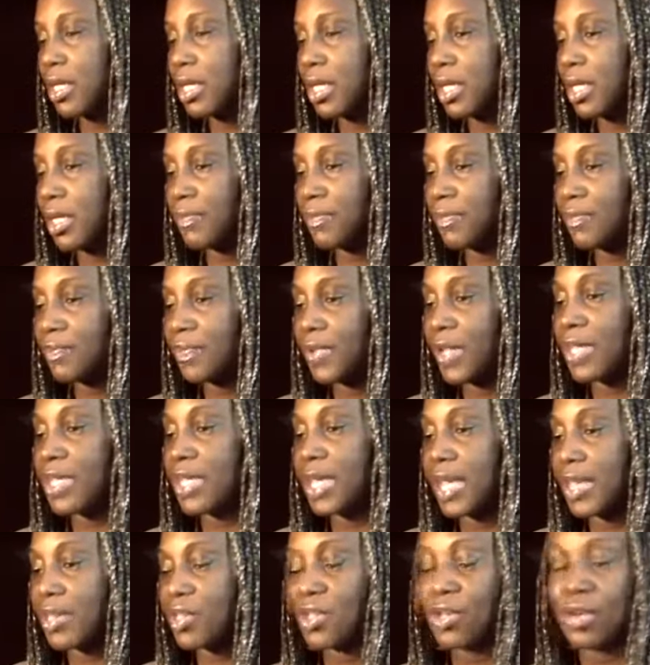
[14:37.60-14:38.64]
If
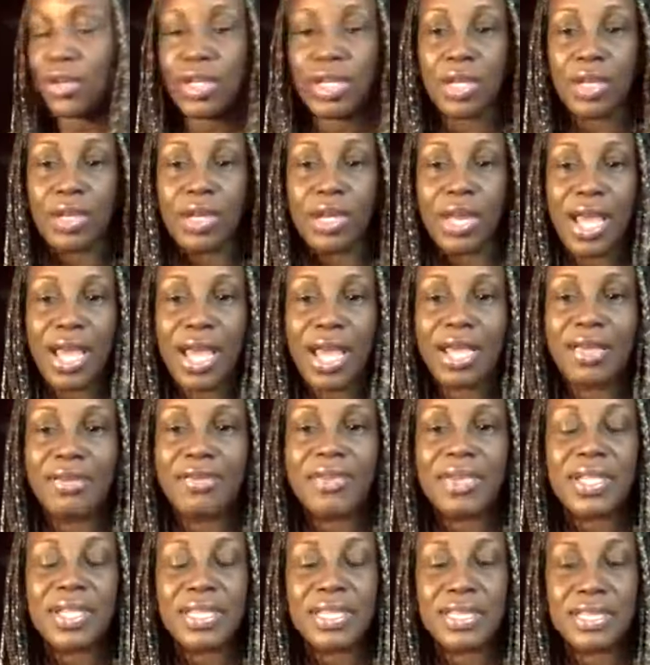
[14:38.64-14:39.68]
again you're here live,
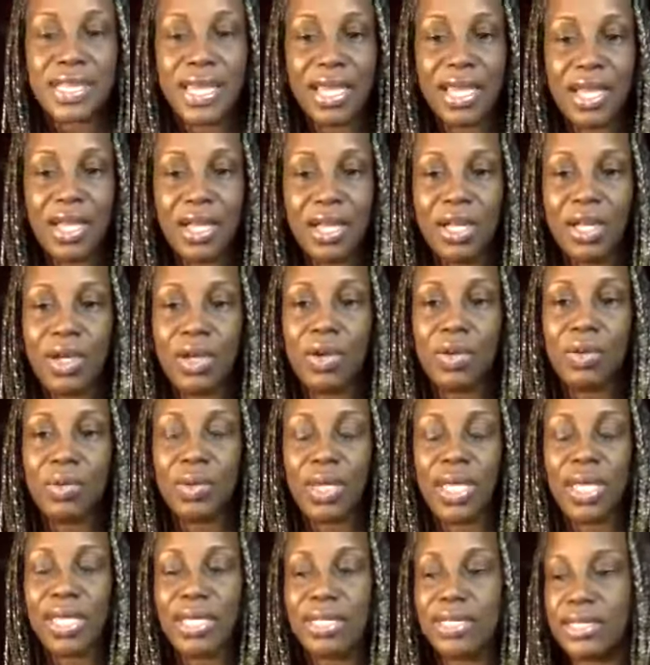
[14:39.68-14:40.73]
say hello
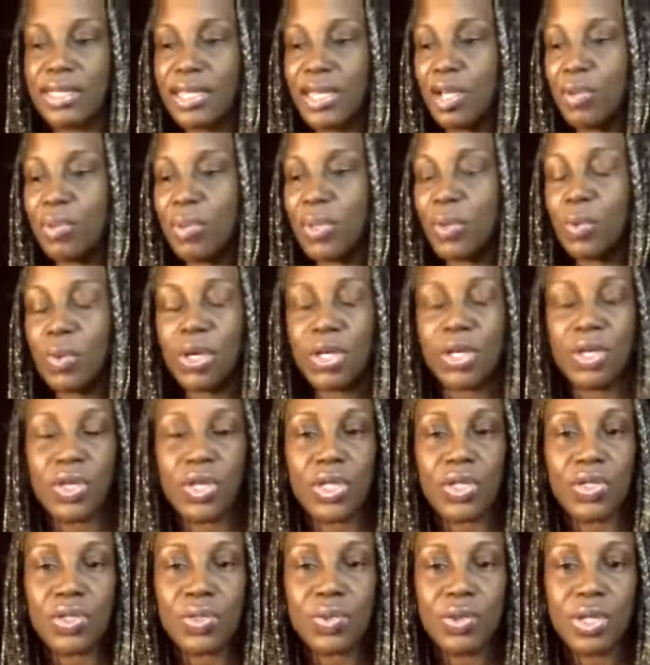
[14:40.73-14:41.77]
and tell me where
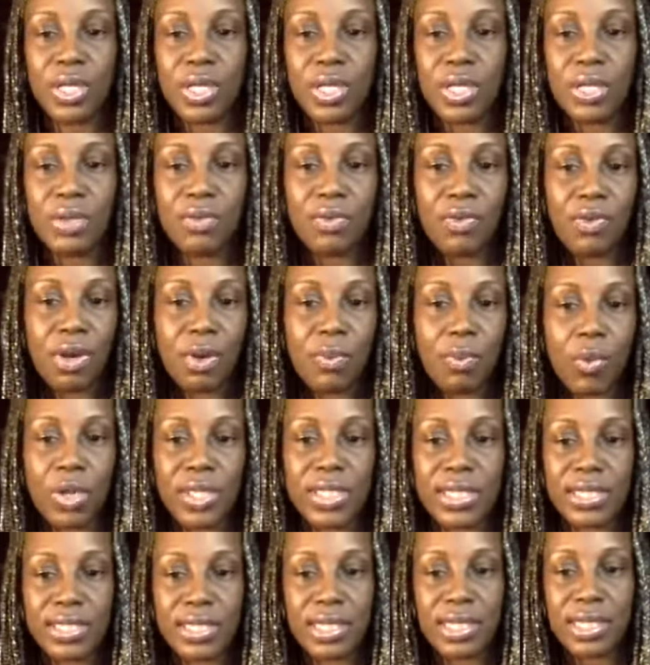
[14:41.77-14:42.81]
you're tuning in from,
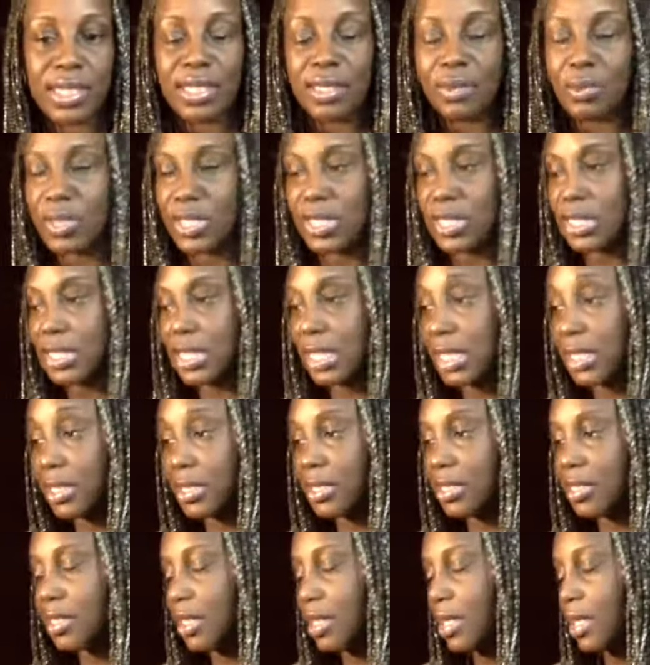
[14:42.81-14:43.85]
what city, what
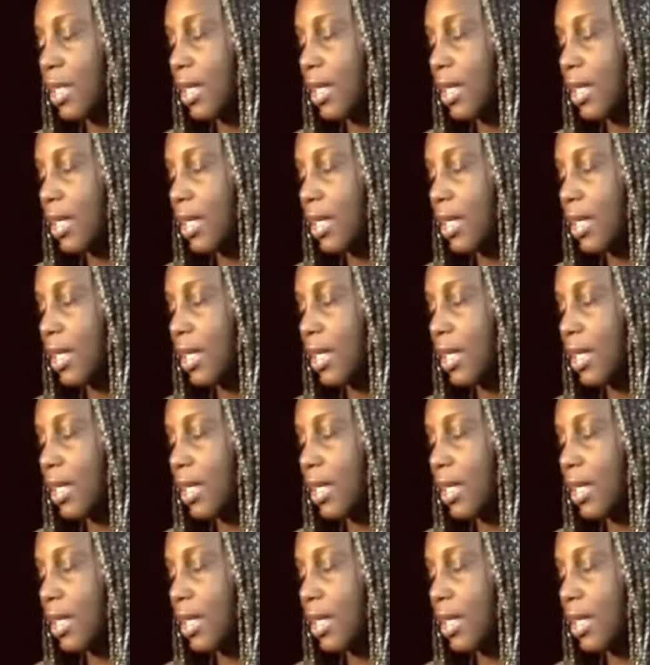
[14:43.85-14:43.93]
state.